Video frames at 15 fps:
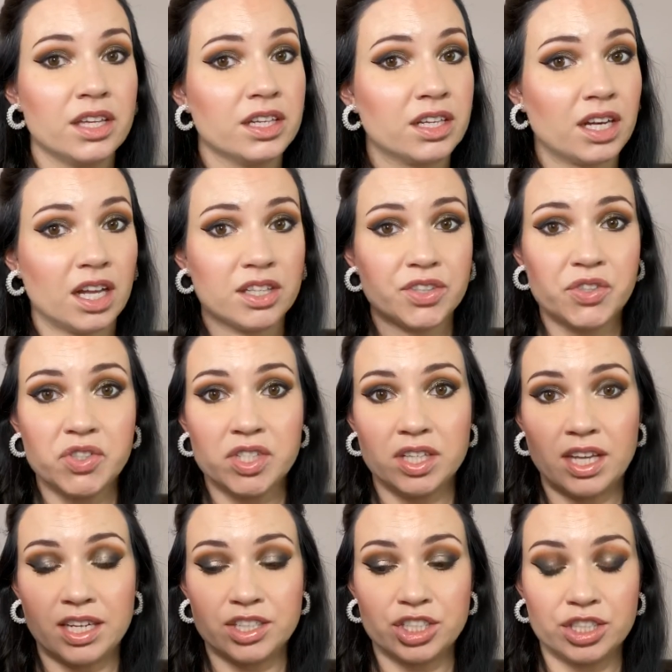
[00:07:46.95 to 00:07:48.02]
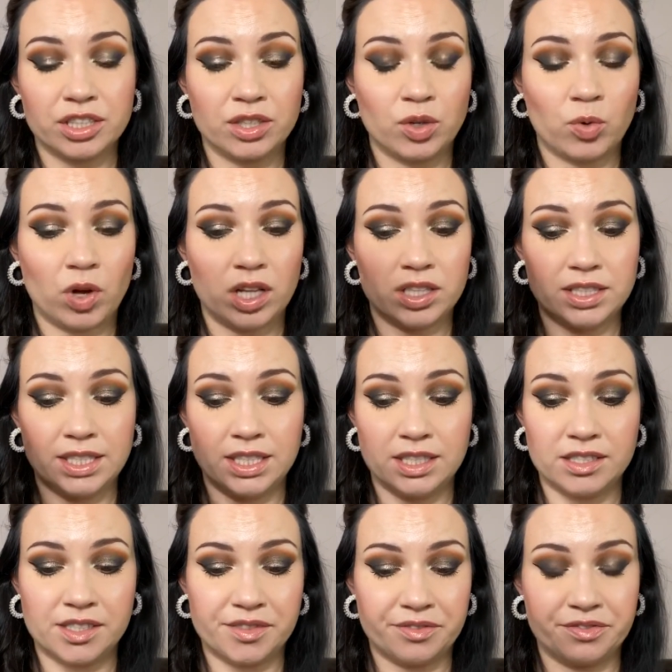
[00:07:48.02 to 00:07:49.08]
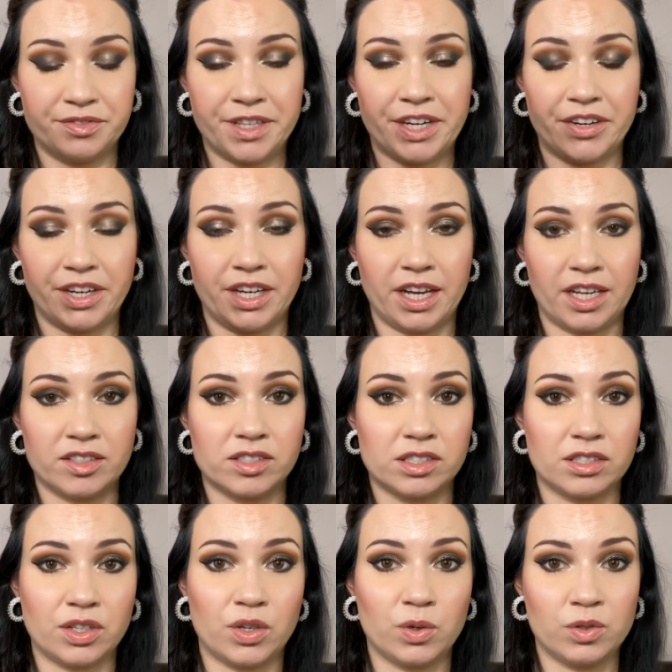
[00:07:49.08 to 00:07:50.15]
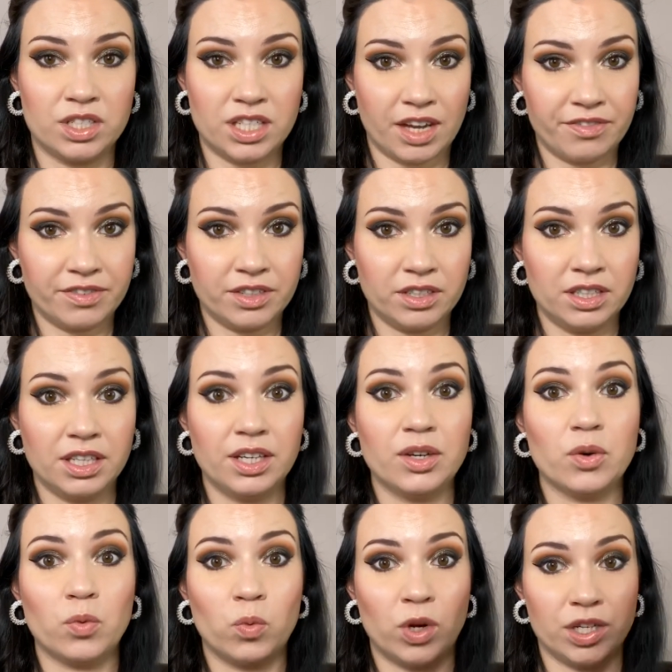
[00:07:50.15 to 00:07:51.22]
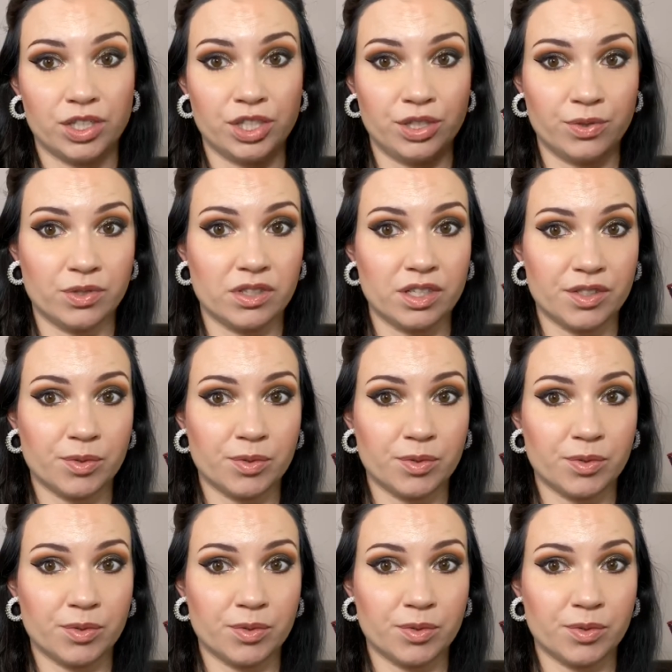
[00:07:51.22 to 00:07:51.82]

color selection quality is very nice so definitely want to use this